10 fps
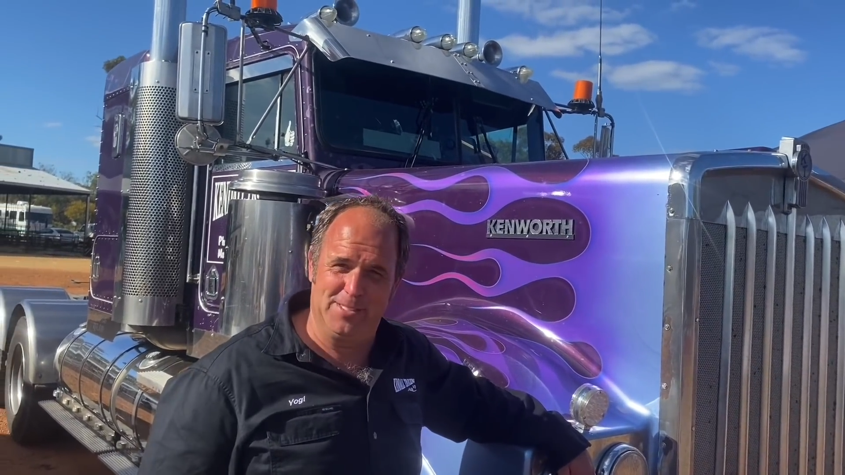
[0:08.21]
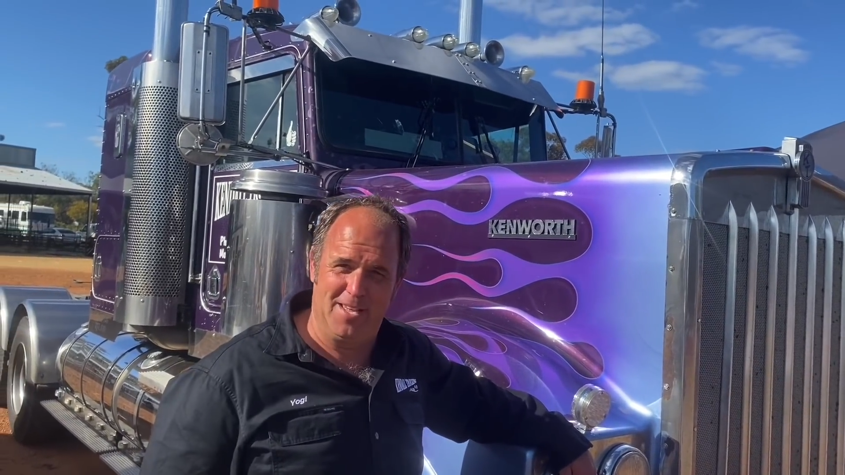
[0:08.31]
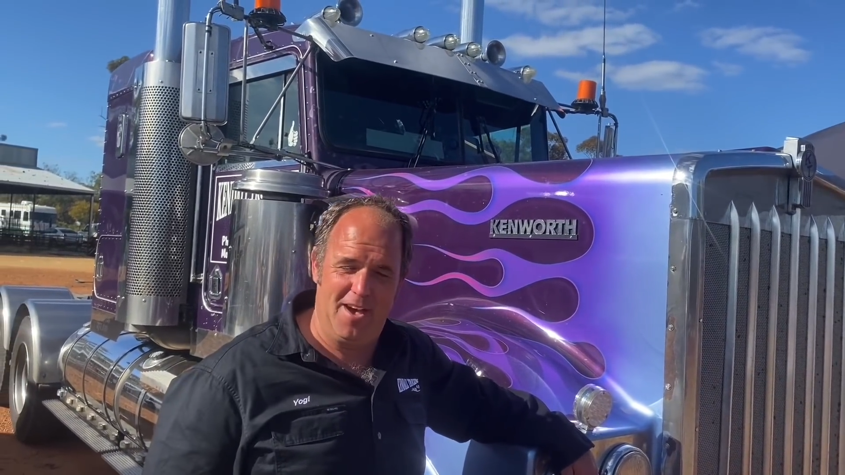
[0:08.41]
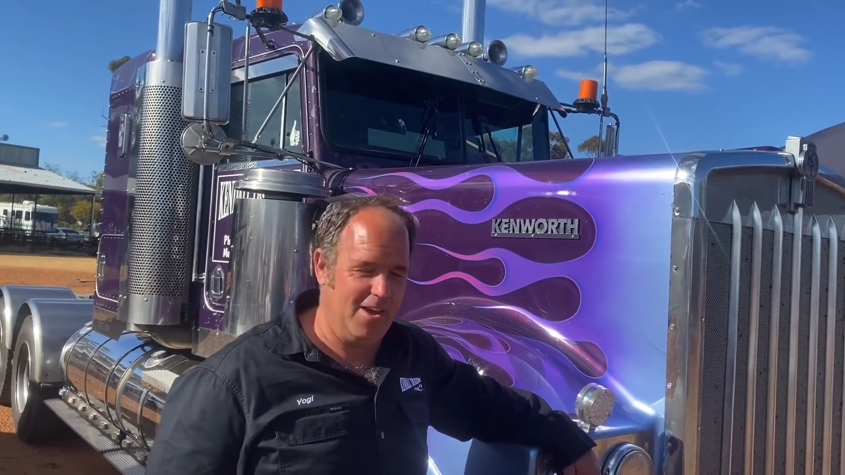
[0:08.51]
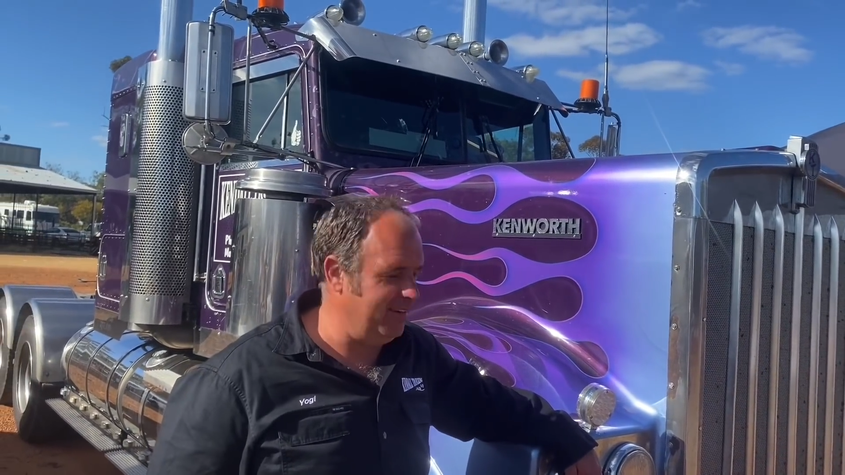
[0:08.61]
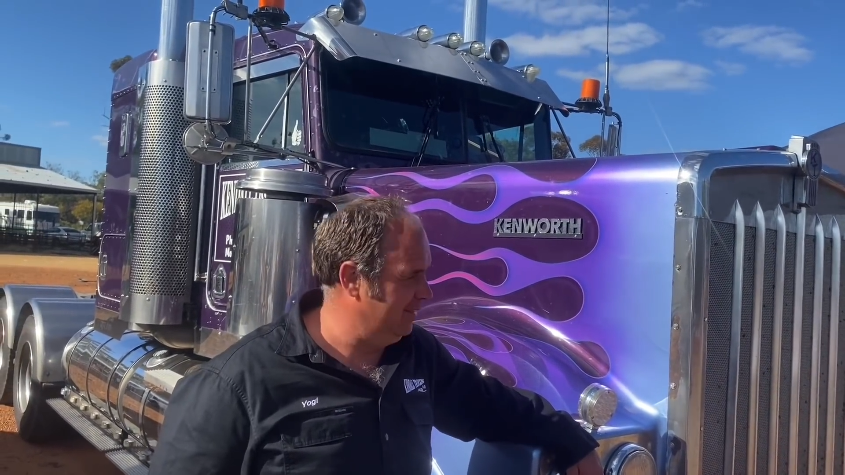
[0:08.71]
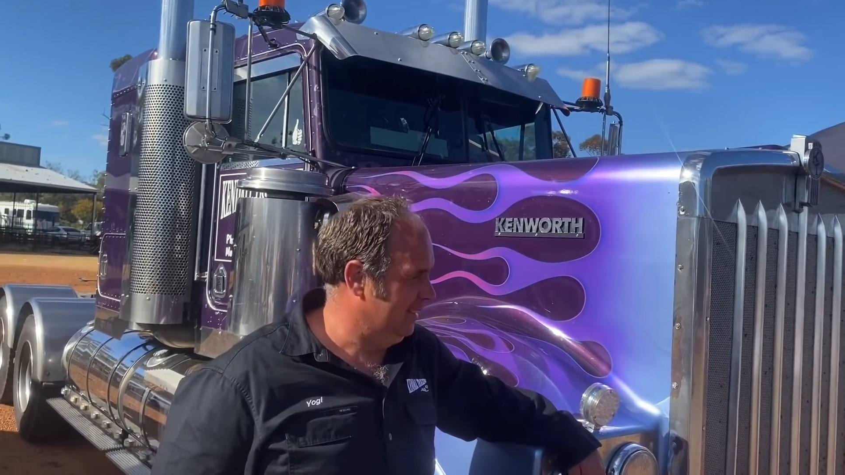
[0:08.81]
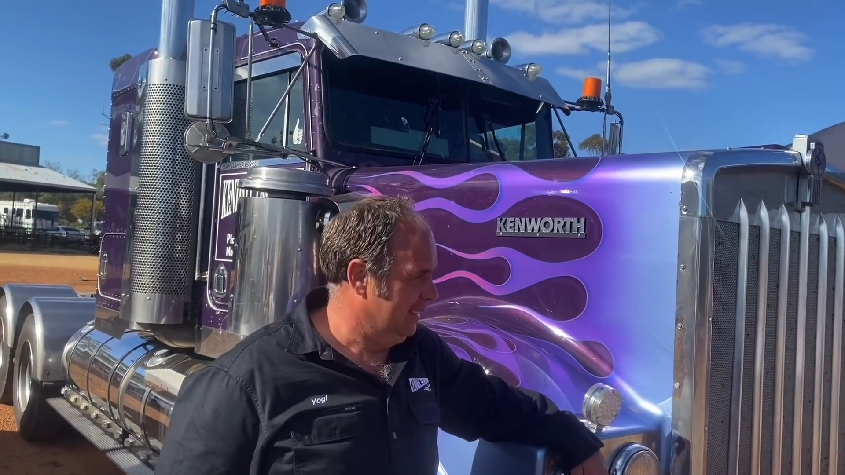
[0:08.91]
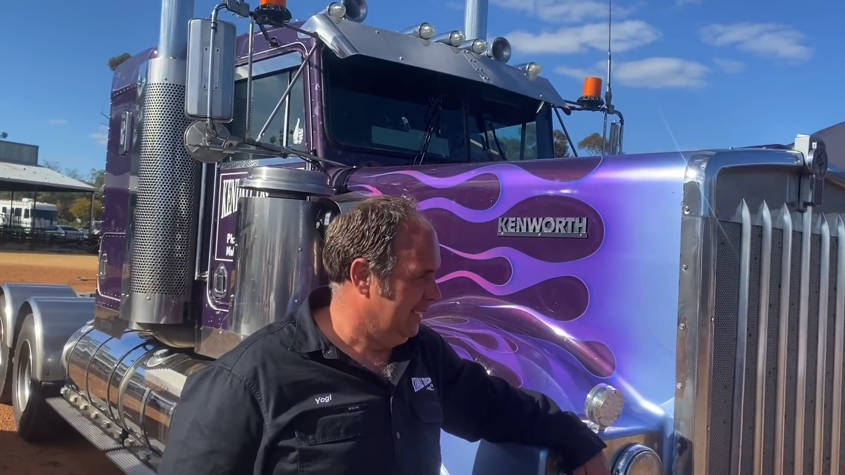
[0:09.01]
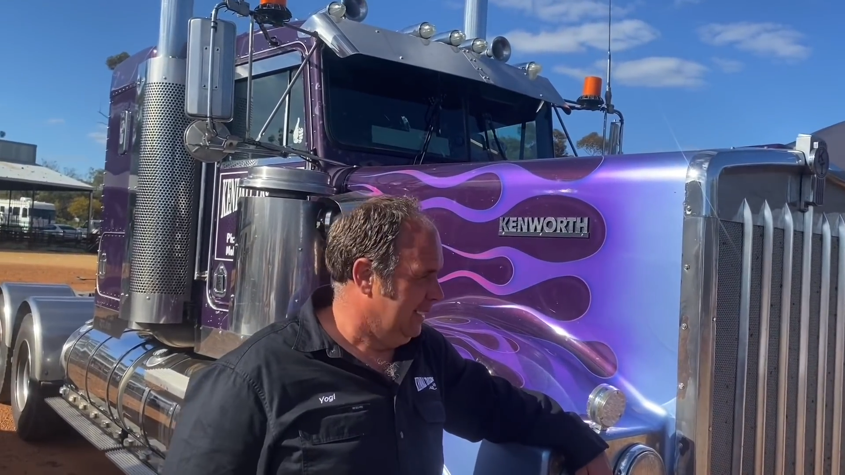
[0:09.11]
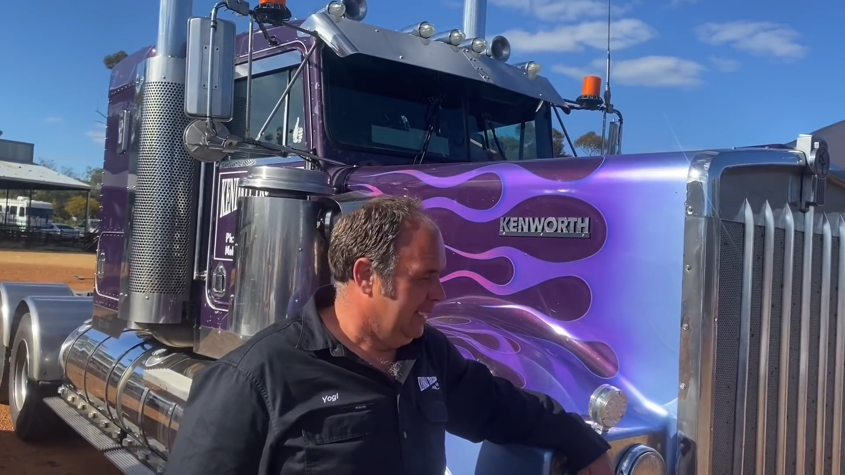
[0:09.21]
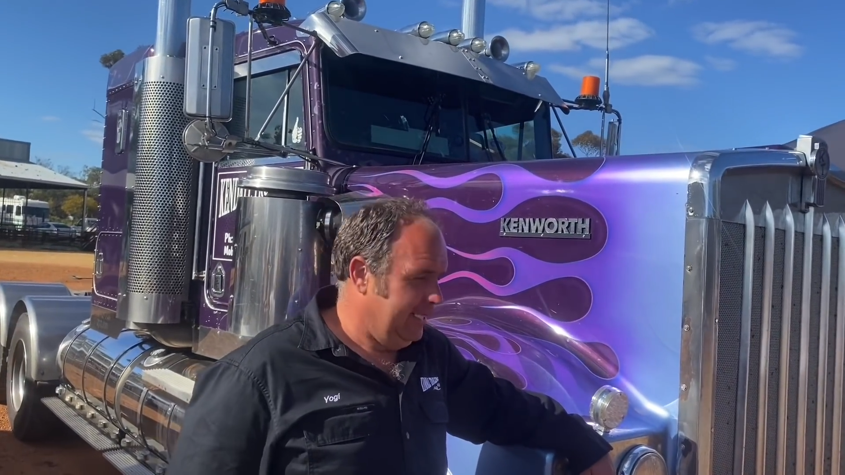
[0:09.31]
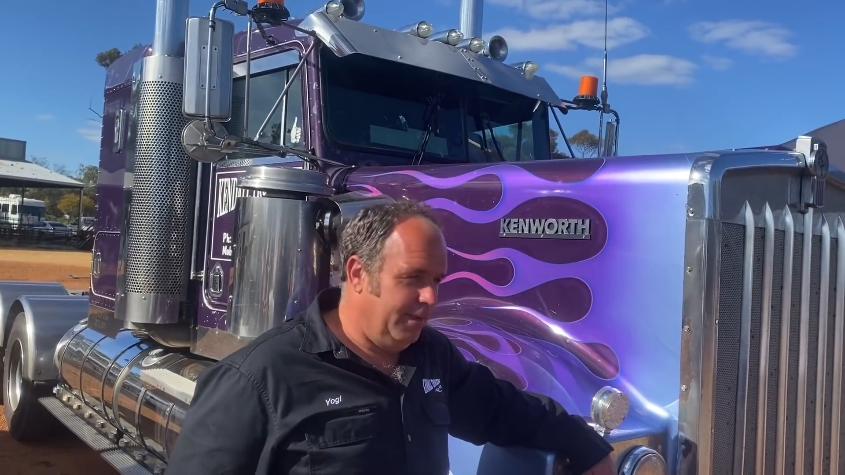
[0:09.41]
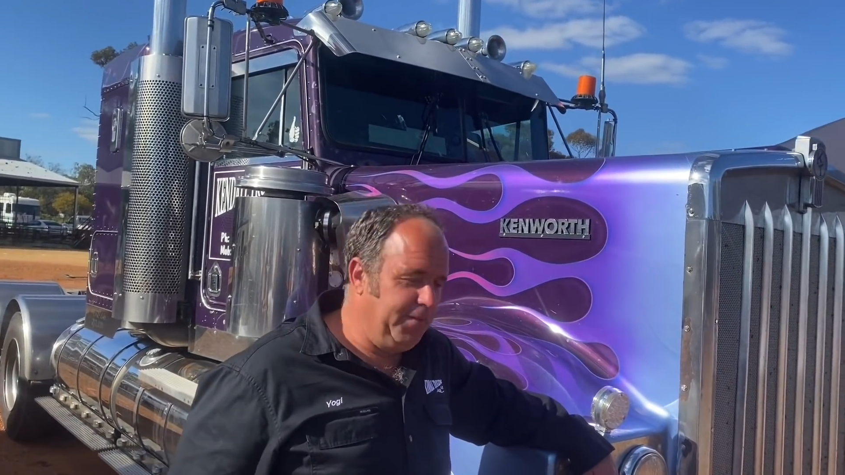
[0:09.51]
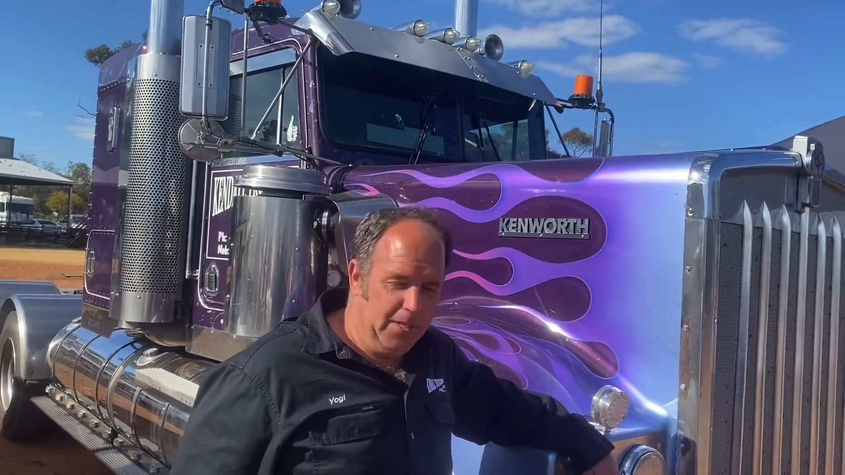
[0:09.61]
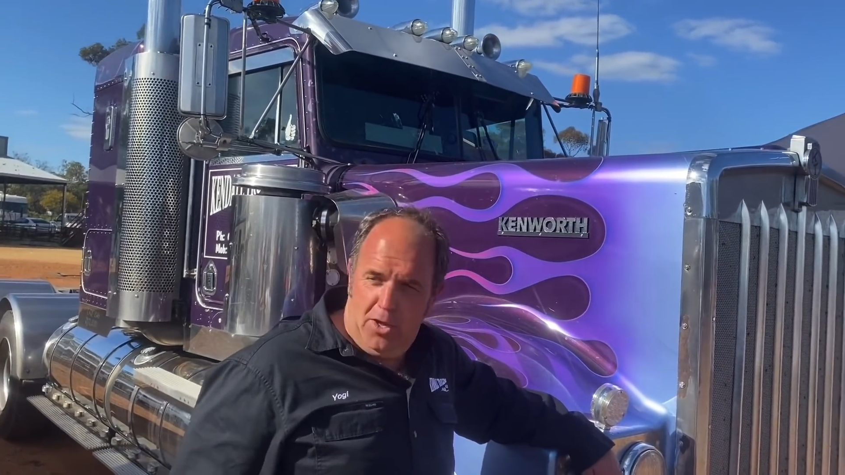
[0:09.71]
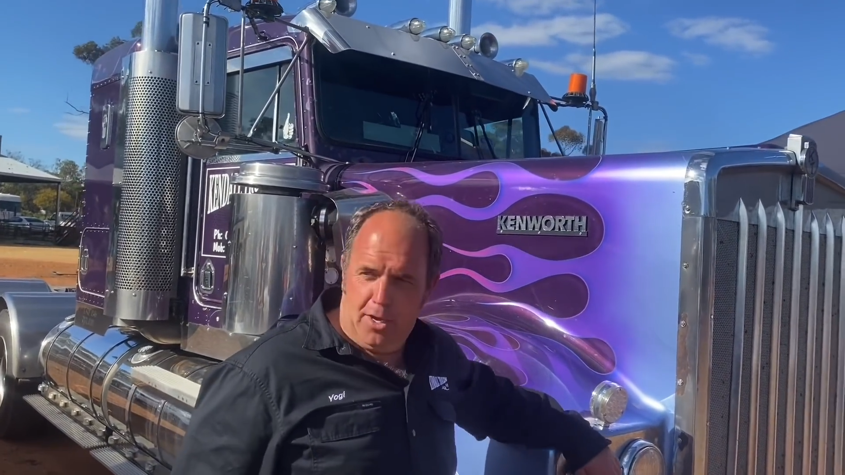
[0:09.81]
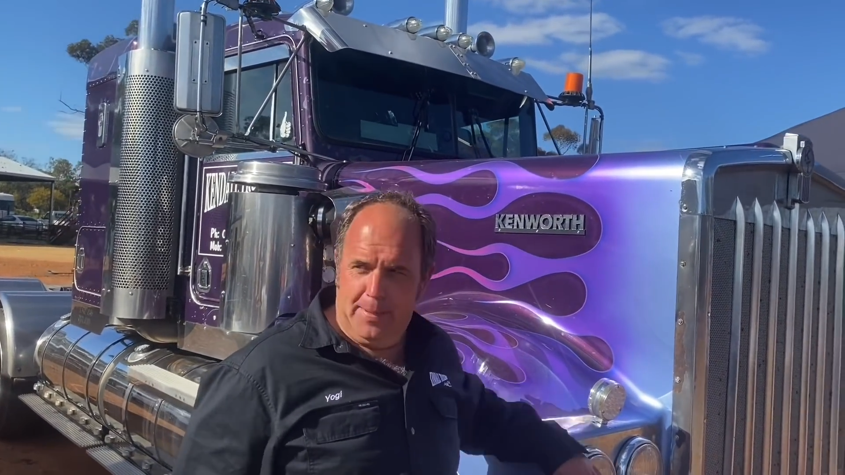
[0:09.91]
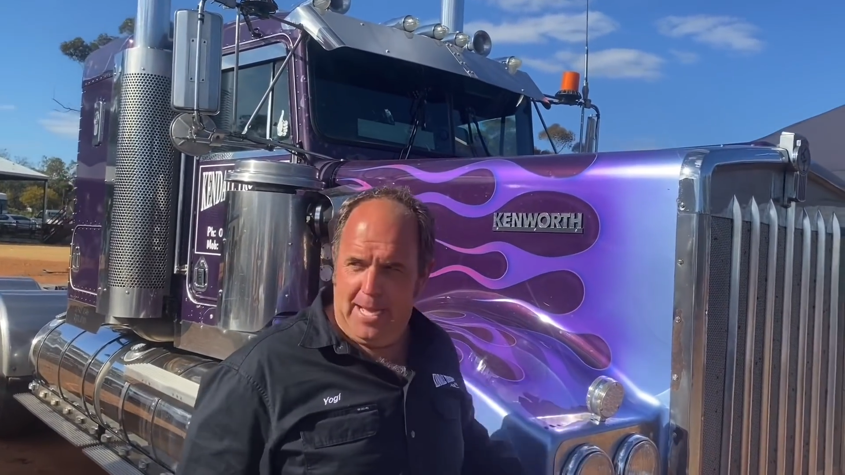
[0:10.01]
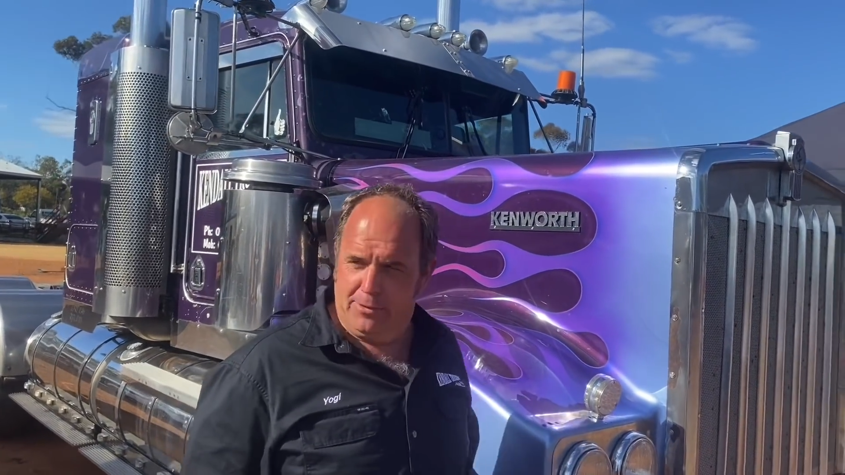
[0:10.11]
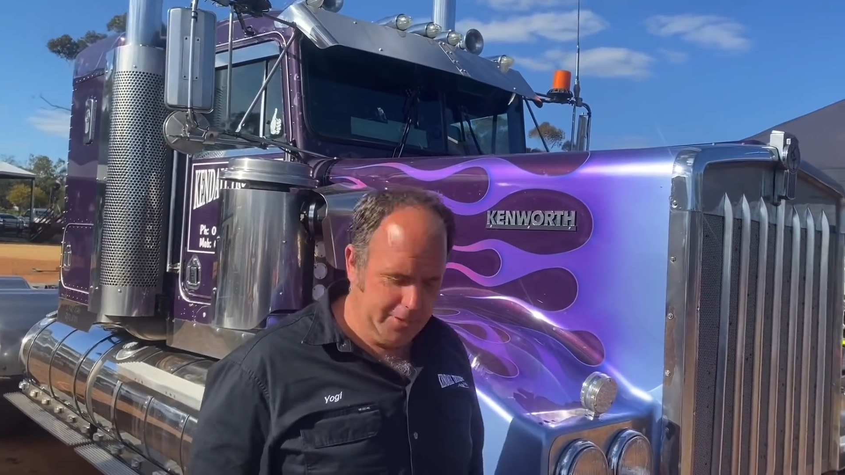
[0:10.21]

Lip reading: So I feel like I'm 100